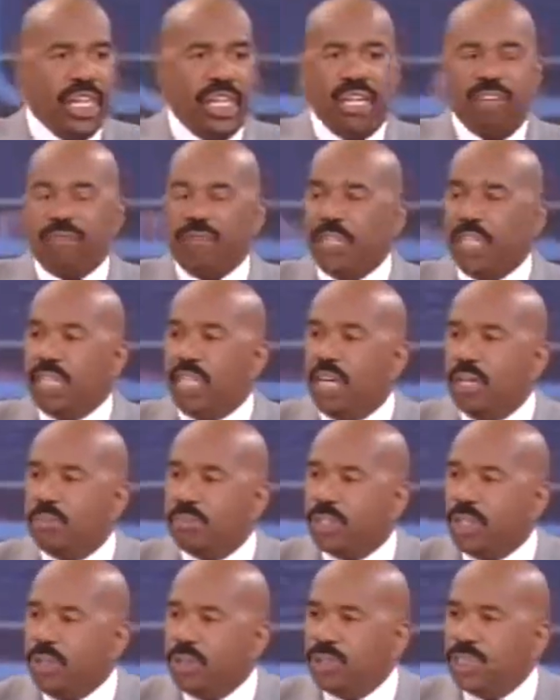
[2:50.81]
if he
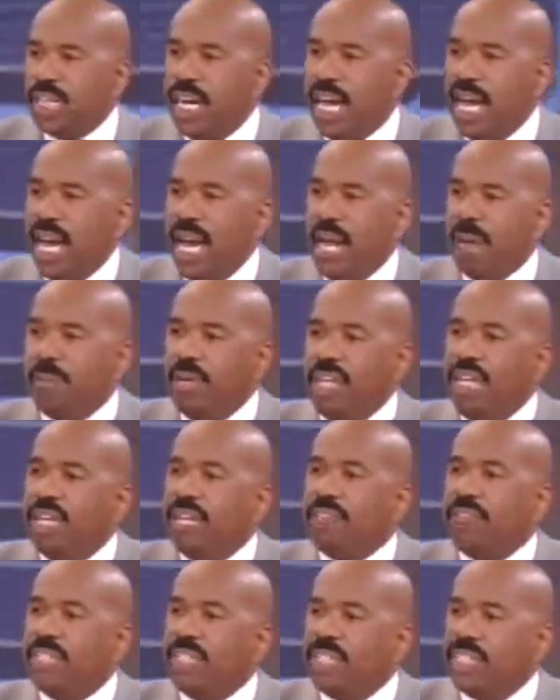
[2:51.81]
comes on time,
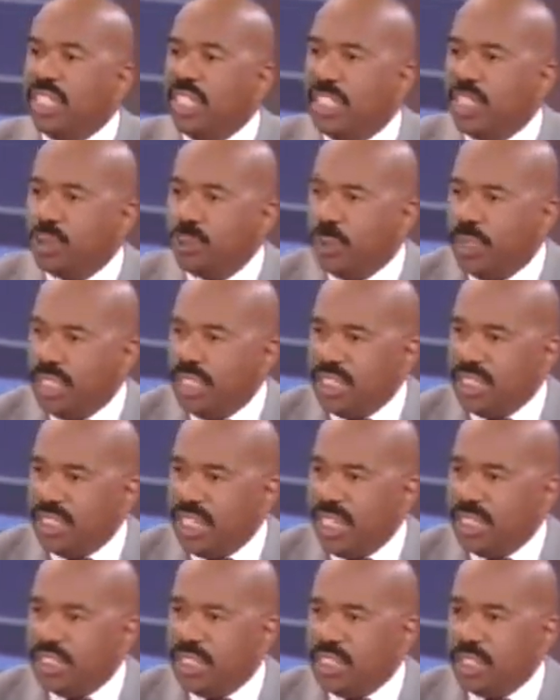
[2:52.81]
if he does what he
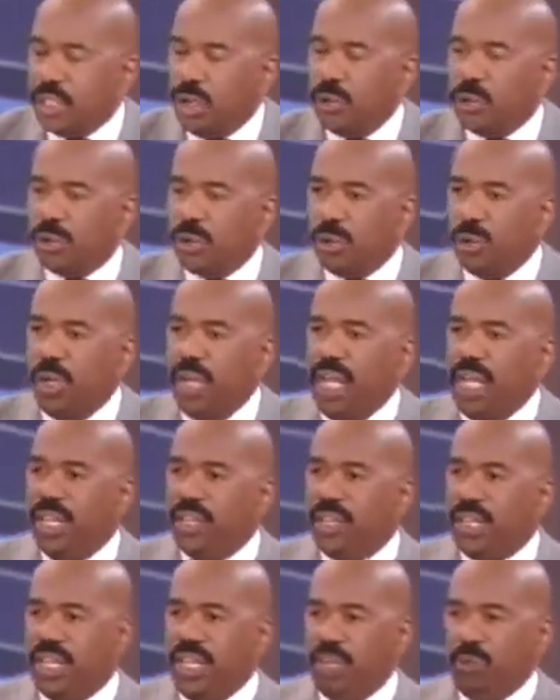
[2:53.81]
says he's going to do,
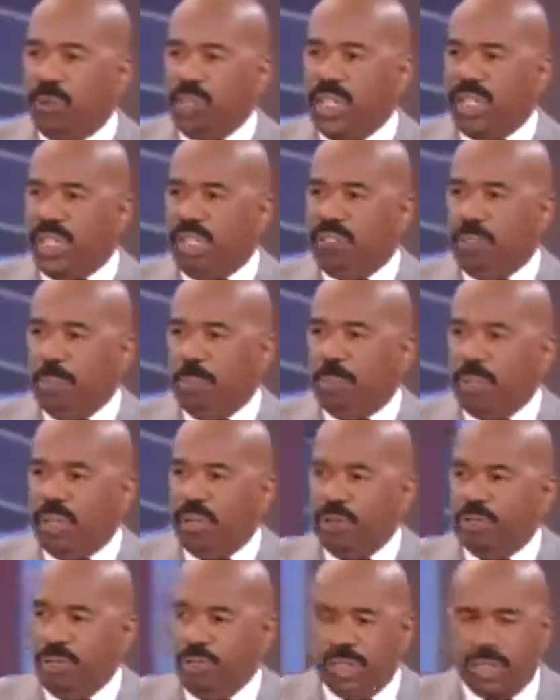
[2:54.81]
then we give him
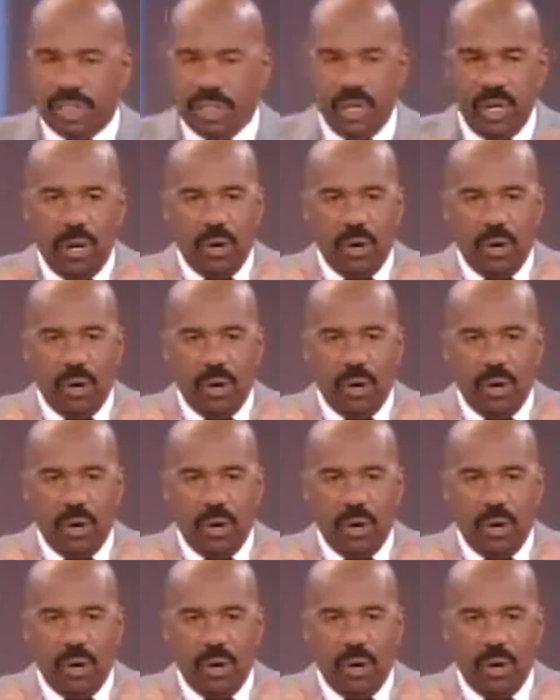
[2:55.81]
benefits.